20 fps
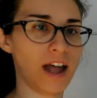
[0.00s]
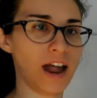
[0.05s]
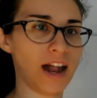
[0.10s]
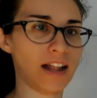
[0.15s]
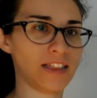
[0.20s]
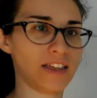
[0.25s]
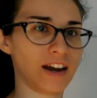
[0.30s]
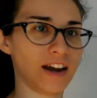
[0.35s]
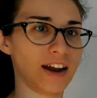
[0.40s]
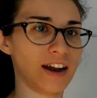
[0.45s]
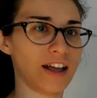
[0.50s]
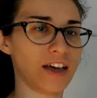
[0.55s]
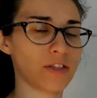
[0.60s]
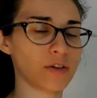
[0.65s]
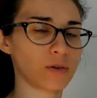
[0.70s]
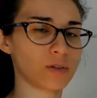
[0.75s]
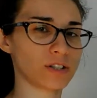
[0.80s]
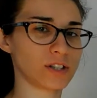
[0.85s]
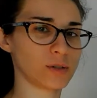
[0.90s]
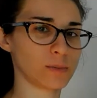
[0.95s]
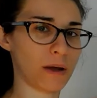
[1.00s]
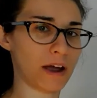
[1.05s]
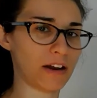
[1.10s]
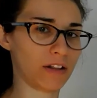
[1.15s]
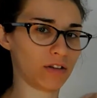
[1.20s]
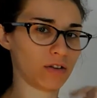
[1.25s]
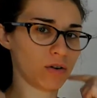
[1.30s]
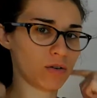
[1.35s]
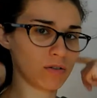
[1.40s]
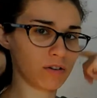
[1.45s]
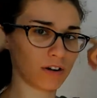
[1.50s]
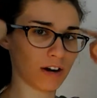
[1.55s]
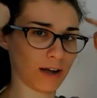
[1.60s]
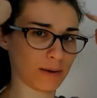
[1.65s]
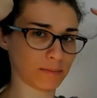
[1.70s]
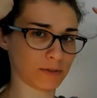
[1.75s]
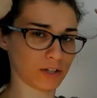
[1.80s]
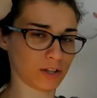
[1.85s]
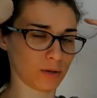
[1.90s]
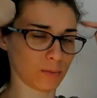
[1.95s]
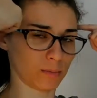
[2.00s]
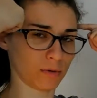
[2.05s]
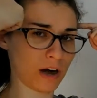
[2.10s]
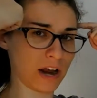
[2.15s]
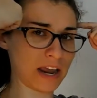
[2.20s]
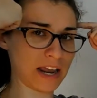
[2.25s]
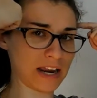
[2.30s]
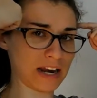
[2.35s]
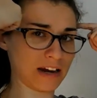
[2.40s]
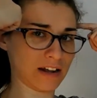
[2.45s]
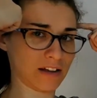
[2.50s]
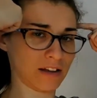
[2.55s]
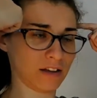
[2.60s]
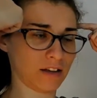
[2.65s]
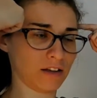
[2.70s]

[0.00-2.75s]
and then another one spinal cord up to the brain,